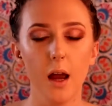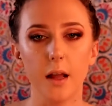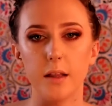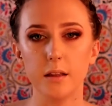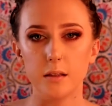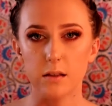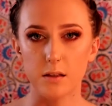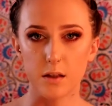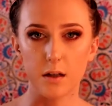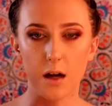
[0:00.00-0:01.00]
I think this
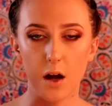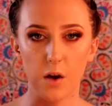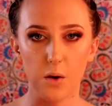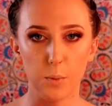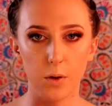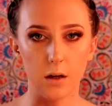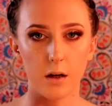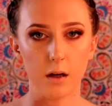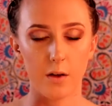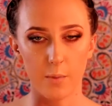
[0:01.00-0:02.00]
is gonna help
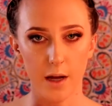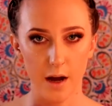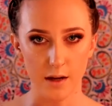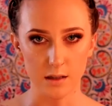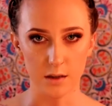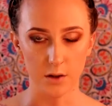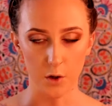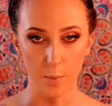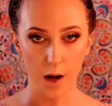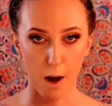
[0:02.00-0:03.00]
give my eyes a
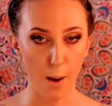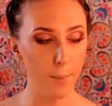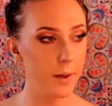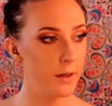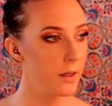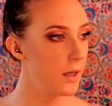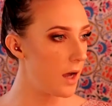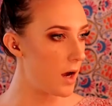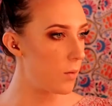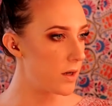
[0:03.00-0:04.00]
little pop.
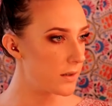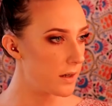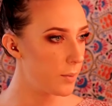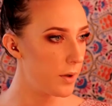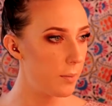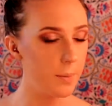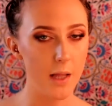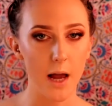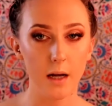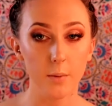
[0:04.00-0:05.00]
I was gonna put
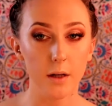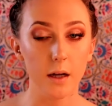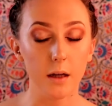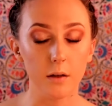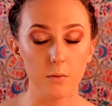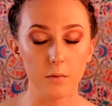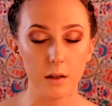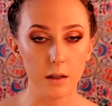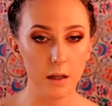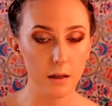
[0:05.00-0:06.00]
black, but I
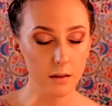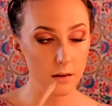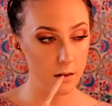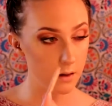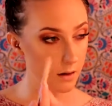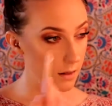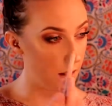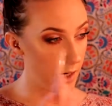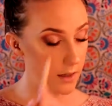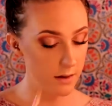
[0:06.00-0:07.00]
really like the
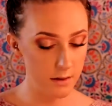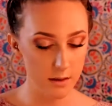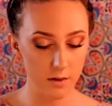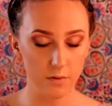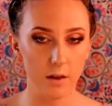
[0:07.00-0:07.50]
lightness of